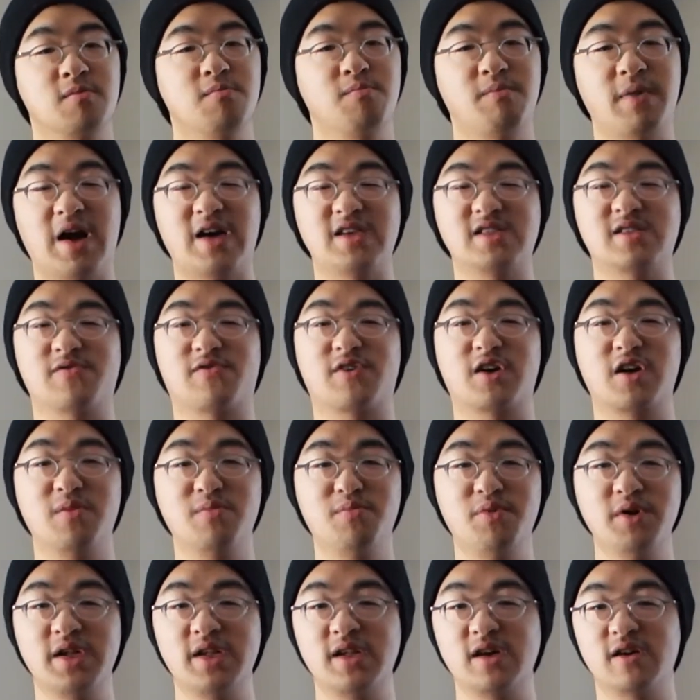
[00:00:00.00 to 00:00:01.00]
massive
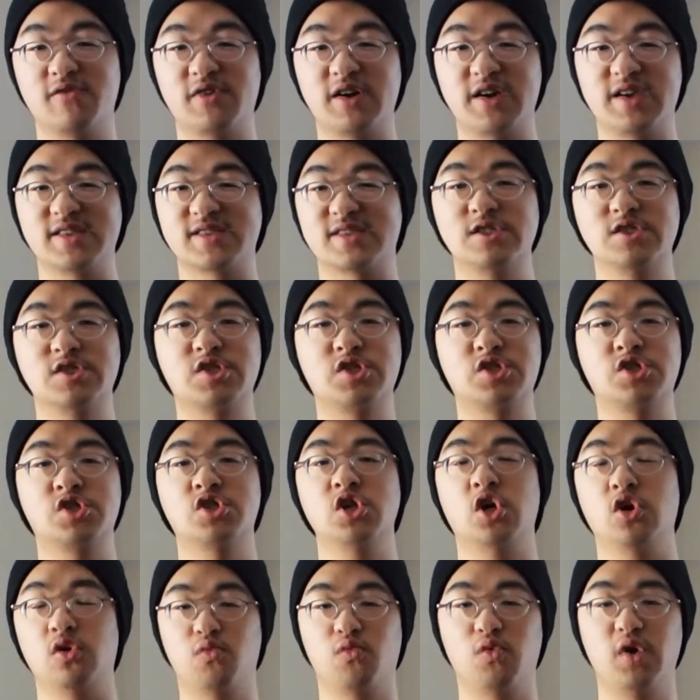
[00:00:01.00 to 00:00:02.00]
company of his.
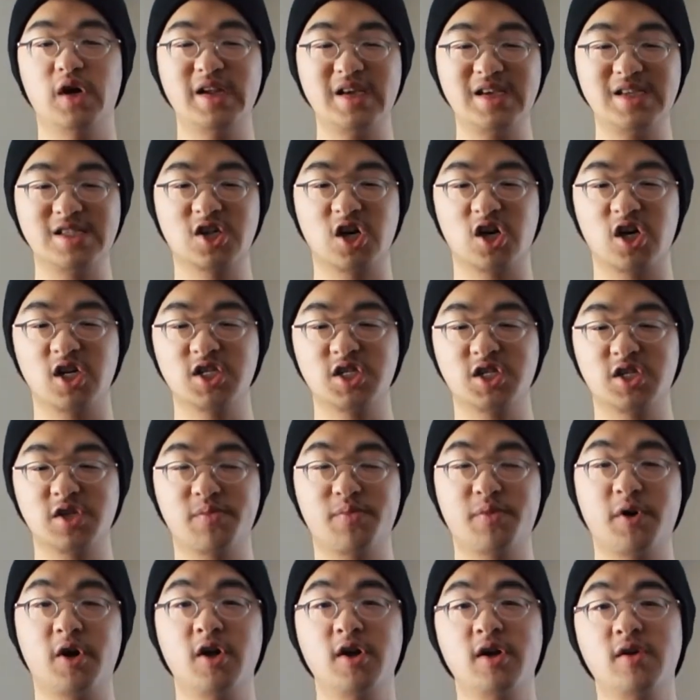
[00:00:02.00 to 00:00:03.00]
So what he touched
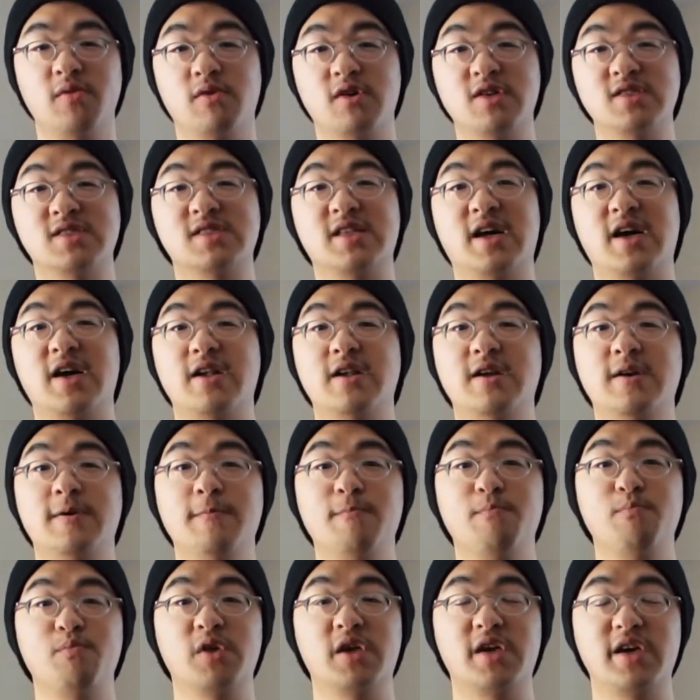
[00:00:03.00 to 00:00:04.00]
upon was that
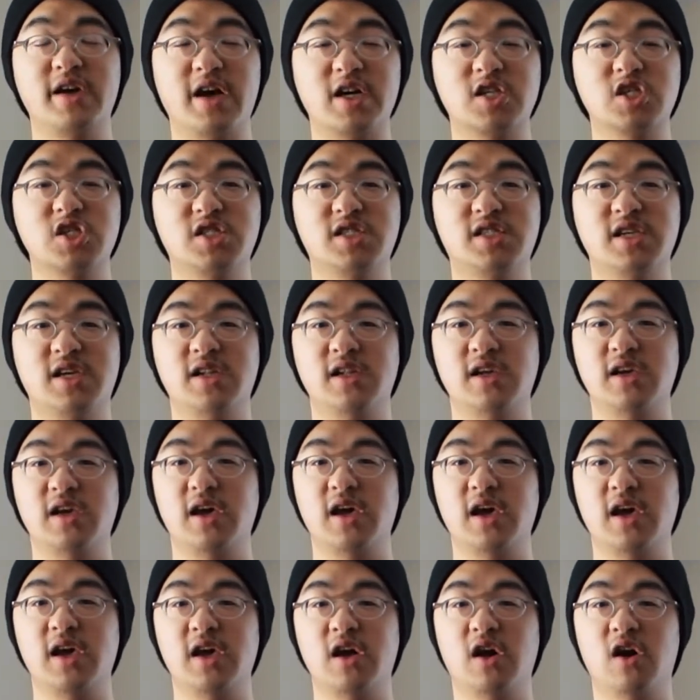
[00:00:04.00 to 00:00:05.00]
he actually did
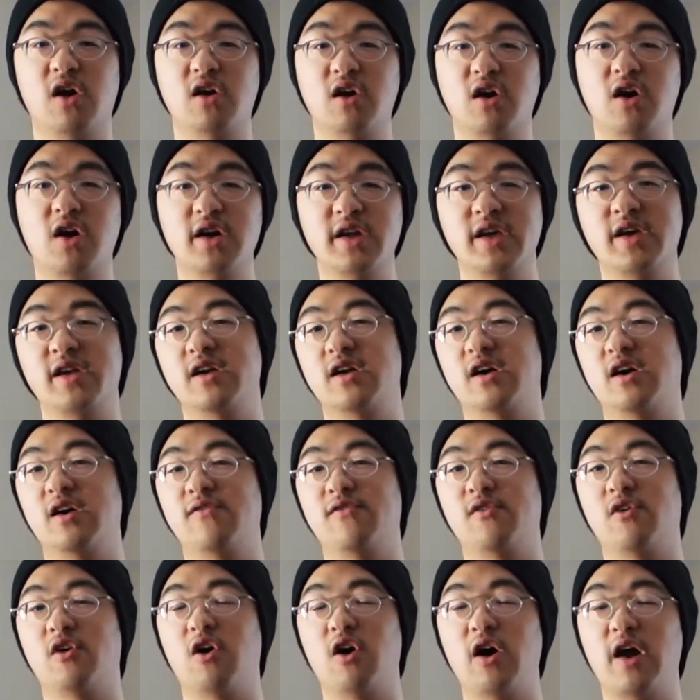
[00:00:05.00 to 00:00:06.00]
a audit
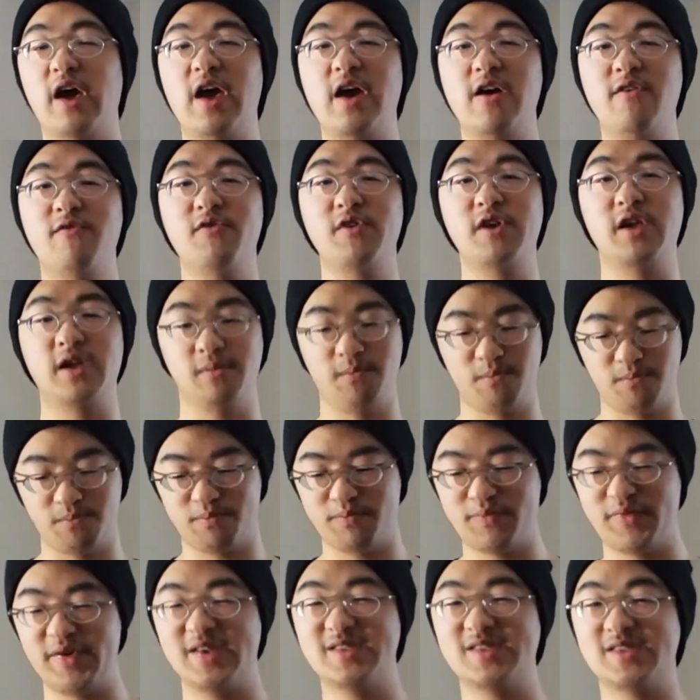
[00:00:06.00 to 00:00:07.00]
of every
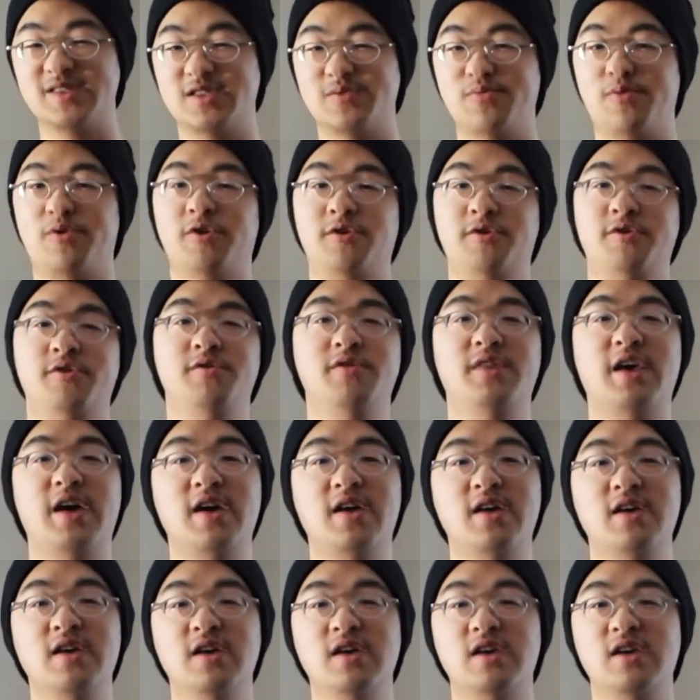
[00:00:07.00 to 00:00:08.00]
business partner
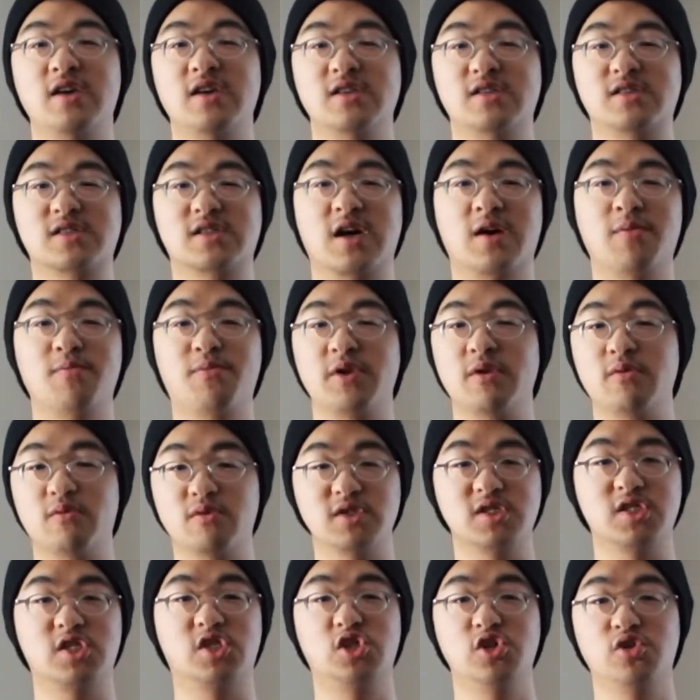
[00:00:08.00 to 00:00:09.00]
that his company
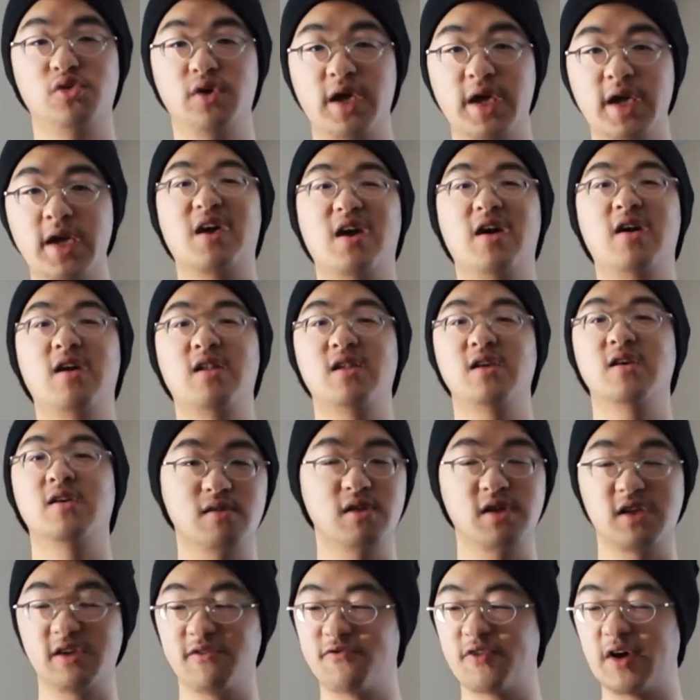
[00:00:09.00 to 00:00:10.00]
was doing and
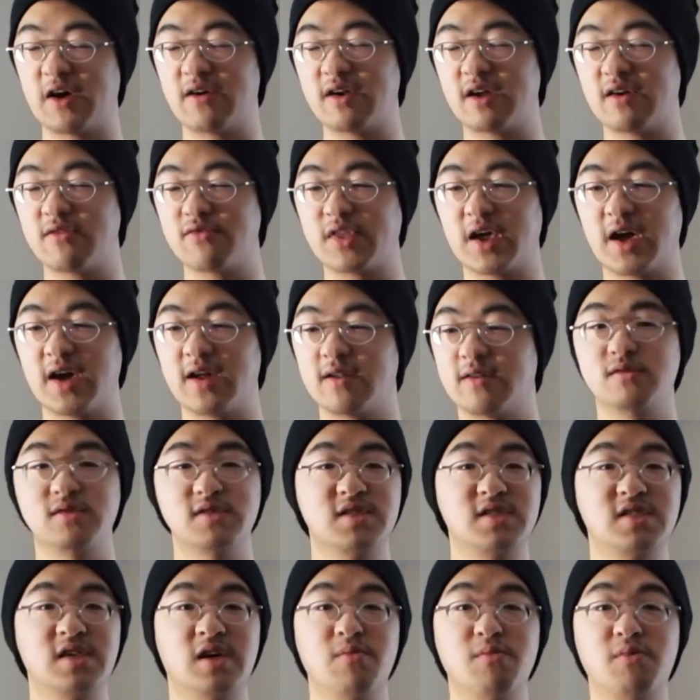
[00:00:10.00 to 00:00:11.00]
he found out that
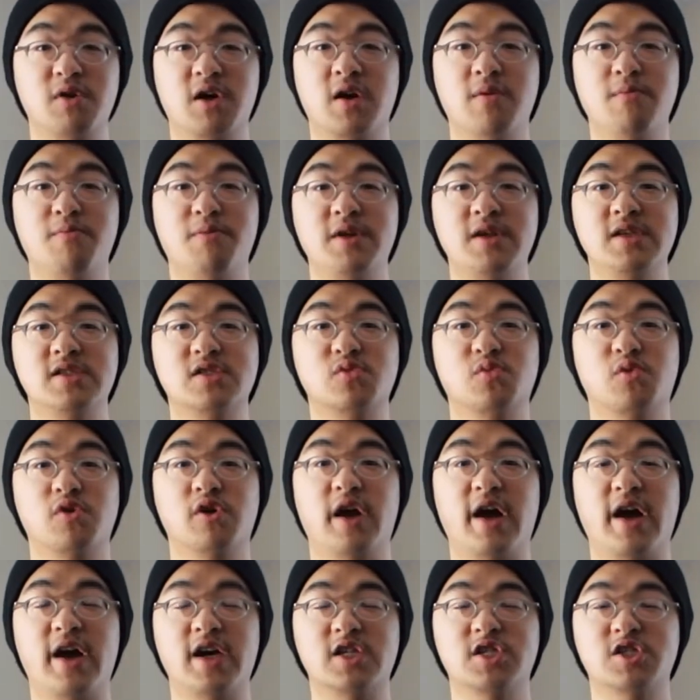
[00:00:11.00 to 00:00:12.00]
some companies were
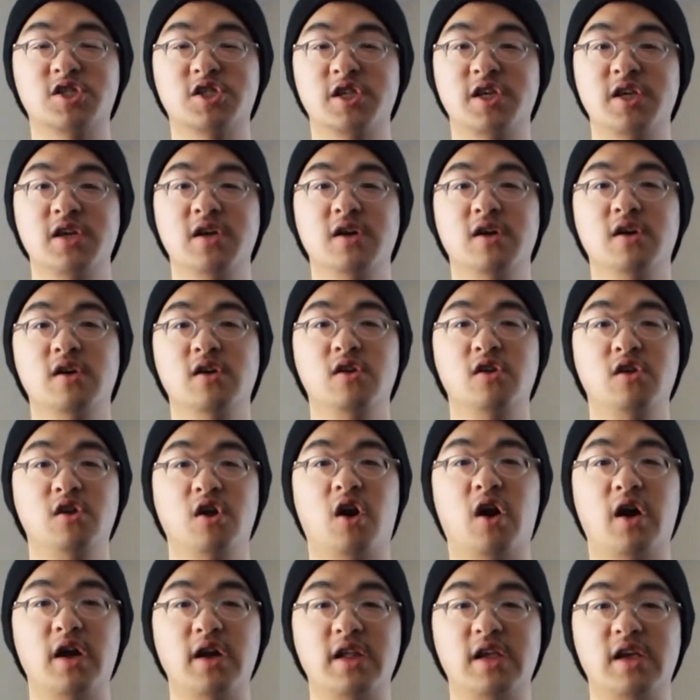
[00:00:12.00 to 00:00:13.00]
actually
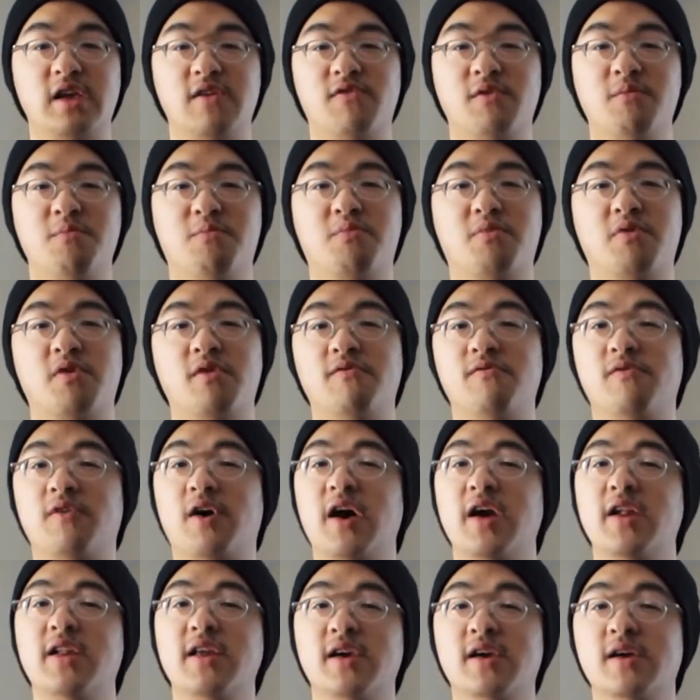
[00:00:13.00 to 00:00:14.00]
not even
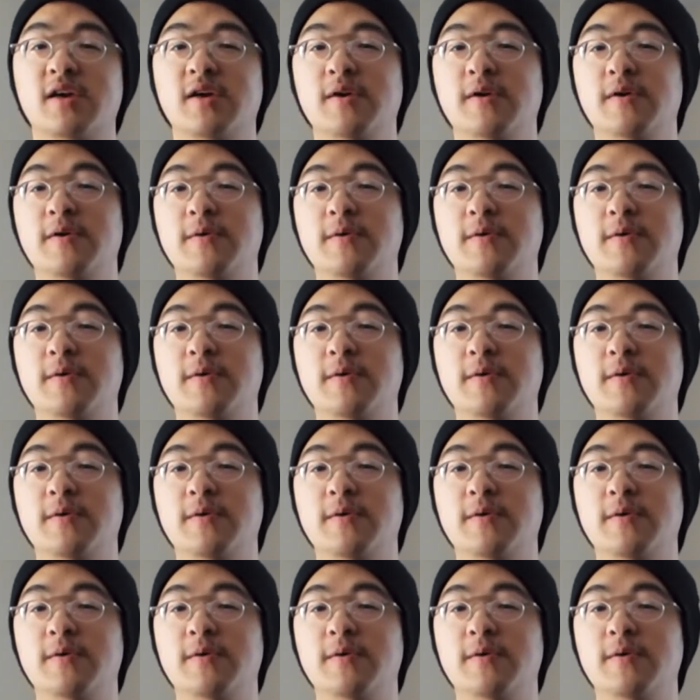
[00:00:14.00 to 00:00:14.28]
providing